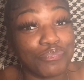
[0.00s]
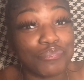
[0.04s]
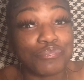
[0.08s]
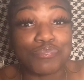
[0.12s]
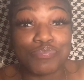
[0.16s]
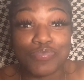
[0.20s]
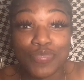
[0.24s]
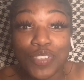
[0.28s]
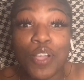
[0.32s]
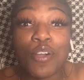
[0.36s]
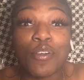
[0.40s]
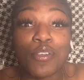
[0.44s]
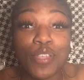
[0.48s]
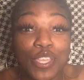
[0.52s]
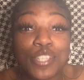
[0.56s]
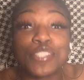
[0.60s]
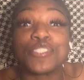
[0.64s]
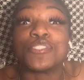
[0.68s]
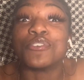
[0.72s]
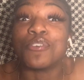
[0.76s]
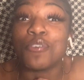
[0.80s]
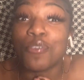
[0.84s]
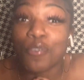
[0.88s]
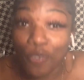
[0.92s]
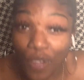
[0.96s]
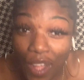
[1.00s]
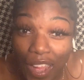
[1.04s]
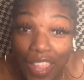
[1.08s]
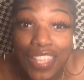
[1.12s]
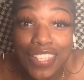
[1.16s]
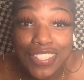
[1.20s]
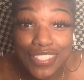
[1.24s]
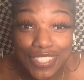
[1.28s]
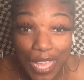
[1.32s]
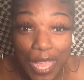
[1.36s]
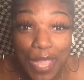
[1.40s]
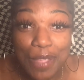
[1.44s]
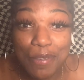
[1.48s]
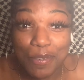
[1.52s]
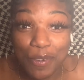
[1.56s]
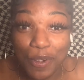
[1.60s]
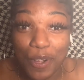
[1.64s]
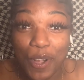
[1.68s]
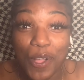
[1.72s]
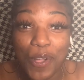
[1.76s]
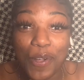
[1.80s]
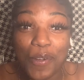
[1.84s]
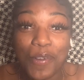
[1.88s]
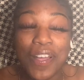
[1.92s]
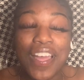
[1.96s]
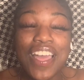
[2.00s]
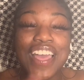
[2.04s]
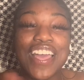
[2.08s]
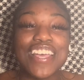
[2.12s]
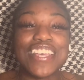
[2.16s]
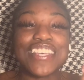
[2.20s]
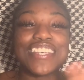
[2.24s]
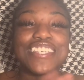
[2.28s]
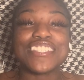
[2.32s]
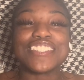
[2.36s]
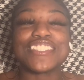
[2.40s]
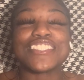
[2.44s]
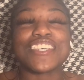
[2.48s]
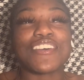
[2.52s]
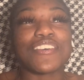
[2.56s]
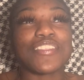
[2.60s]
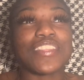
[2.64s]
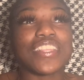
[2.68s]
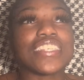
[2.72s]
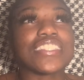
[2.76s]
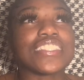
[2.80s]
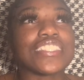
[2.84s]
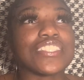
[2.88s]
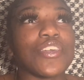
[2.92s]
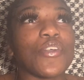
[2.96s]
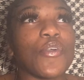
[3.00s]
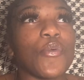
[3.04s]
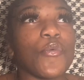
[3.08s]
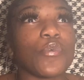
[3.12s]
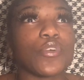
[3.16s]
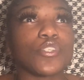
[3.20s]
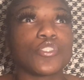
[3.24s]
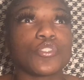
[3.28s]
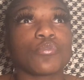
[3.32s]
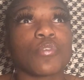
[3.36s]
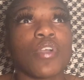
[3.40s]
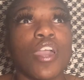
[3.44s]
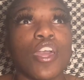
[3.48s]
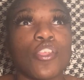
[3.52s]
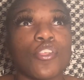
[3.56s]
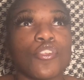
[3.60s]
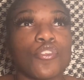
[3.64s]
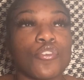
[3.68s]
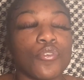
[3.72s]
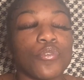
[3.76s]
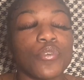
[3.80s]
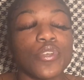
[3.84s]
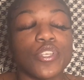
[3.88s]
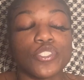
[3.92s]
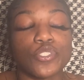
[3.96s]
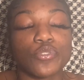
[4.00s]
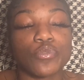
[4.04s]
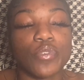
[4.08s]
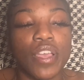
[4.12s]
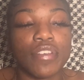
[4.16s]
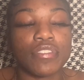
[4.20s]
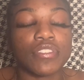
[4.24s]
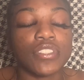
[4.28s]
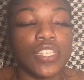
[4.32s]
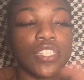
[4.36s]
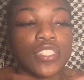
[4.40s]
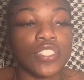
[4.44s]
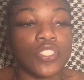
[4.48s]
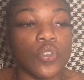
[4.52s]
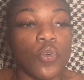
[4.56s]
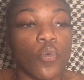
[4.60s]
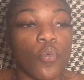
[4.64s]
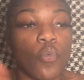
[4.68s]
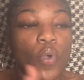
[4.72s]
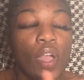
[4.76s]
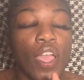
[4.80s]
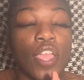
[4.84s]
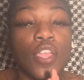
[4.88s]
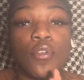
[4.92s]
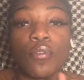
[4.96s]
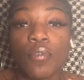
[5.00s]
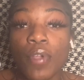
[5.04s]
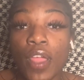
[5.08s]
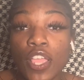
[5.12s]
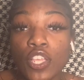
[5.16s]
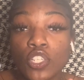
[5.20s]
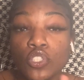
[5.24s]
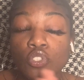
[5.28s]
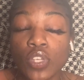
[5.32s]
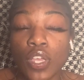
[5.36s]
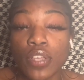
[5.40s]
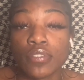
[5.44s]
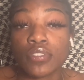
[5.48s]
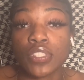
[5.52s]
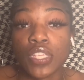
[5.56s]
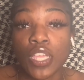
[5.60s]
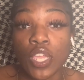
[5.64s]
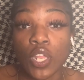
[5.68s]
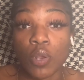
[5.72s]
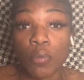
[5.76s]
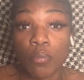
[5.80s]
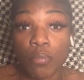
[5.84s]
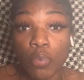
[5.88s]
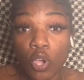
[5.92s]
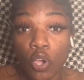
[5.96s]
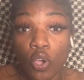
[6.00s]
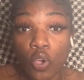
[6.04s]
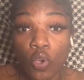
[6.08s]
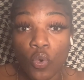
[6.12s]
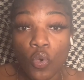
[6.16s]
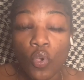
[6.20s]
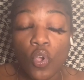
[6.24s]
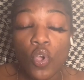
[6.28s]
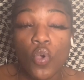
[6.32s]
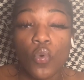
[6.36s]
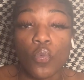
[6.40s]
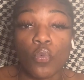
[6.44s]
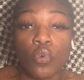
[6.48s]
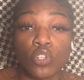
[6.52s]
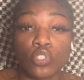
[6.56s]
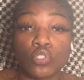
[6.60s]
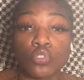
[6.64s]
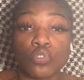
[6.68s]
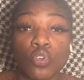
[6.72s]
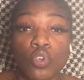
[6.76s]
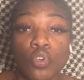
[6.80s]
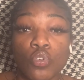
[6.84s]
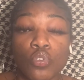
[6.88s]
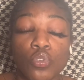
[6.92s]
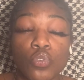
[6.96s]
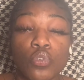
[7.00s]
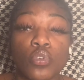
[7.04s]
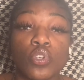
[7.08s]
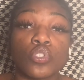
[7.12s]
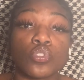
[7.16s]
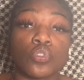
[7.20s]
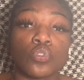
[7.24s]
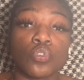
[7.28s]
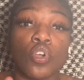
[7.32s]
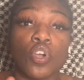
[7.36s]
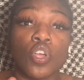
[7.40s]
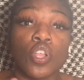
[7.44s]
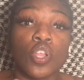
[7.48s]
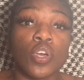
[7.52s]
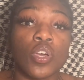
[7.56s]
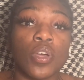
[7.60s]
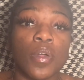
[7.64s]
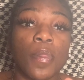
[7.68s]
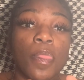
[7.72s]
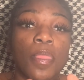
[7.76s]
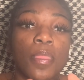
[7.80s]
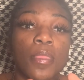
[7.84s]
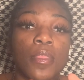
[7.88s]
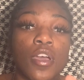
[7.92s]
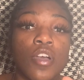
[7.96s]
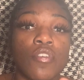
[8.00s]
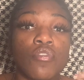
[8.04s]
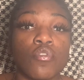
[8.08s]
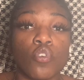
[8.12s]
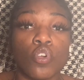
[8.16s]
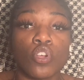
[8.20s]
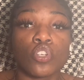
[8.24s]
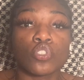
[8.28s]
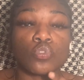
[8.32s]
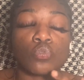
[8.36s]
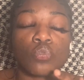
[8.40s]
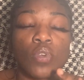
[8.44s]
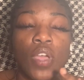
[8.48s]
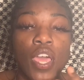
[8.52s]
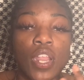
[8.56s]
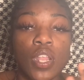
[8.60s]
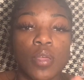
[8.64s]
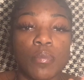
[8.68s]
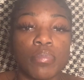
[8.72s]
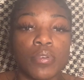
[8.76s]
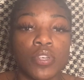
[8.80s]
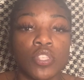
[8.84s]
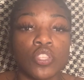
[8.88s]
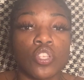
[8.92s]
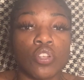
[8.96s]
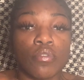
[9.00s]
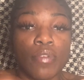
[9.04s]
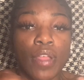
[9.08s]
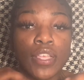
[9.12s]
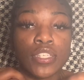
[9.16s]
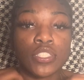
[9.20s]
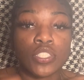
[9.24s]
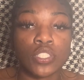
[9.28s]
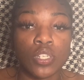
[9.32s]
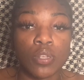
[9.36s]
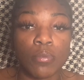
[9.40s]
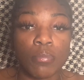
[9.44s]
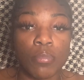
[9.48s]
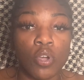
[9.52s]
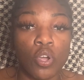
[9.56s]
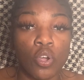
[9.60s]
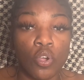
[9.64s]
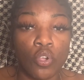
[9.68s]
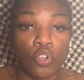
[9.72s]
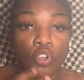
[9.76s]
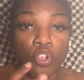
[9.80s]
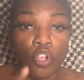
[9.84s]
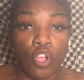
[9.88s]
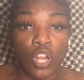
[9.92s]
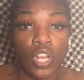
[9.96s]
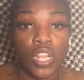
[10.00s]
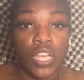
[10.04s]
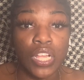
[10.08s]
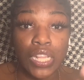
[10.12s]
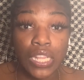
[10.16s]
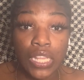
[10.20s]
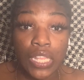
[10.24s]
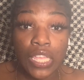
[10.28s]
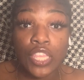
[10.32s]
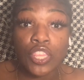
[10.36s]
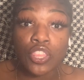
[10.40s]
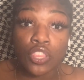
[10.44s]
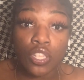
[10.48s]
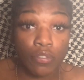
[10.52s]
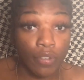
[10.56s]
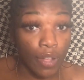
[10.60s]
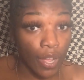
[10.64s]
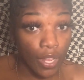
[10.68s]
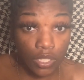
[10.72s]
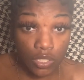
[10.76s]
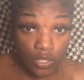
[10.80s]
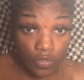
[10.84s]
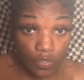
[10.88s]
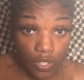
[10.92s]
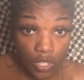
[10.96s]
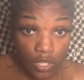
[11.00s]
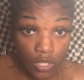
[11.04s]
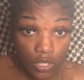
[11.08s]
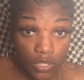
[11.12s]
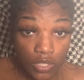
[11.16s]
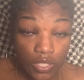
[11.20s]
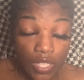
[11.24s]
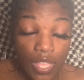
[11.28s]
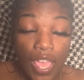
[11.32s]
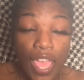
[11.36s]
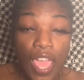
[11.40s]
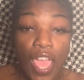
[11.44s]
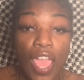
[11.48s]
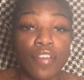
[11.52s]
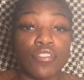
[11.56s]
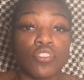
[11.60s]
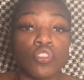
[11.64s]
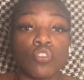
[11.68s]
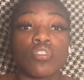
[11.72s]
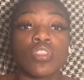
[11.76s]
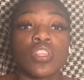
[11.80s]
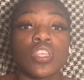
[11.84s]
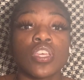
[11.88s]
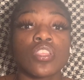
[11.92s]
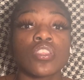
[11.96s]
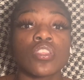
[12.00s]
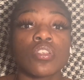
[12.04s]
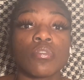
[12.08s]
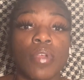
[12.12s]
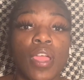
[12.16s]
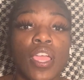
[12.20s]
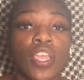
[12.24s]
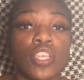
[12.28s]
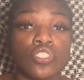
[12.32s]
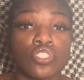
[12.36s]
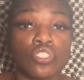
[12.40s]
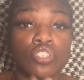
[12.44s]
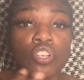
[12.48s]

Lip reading: gonna get you right type girl. So listen, what you gotta do is you have to get some white rice. You have to get a bowl. What you gonna do is you gonna of course, you gotta put the rice in a bowl. You're gonna clean the rice first. After you clean the rice, you're